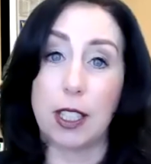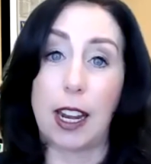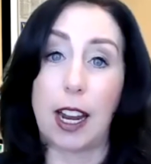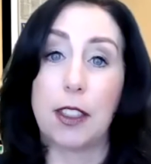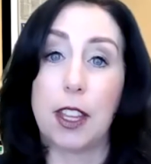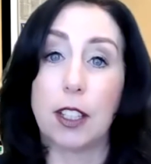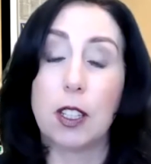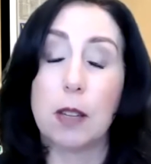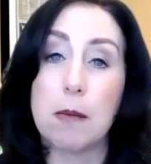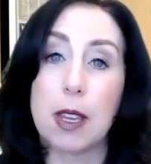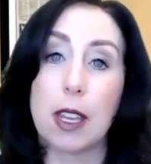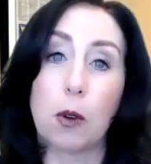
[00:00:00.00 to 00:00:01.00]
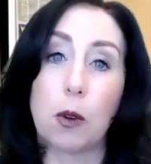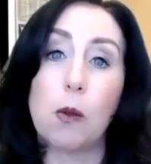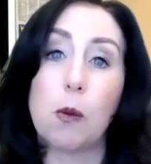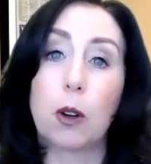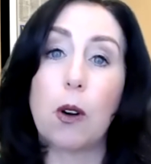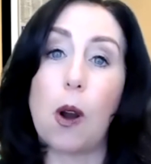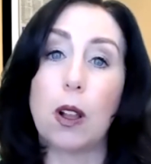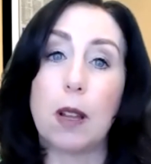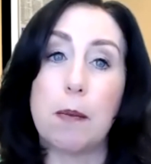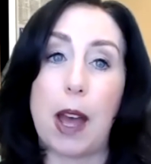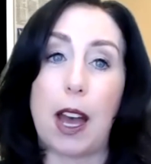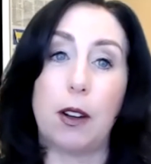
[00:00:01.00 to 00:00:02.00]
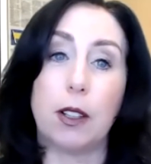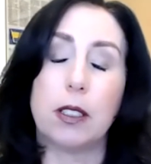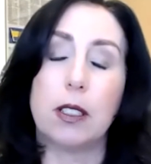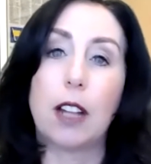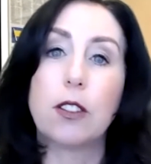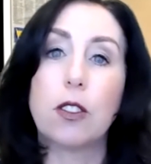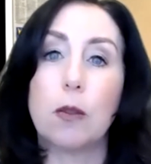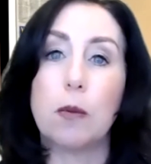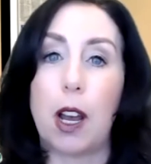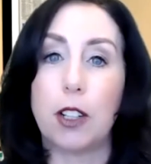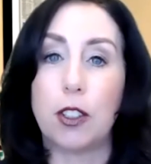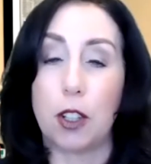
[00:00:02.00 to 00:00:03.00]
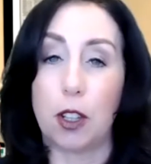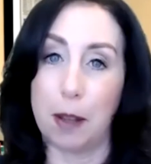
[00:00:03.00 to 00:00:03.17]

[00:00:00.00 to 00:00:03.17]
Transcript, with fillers: And I think to me, we're we're all about it's not so much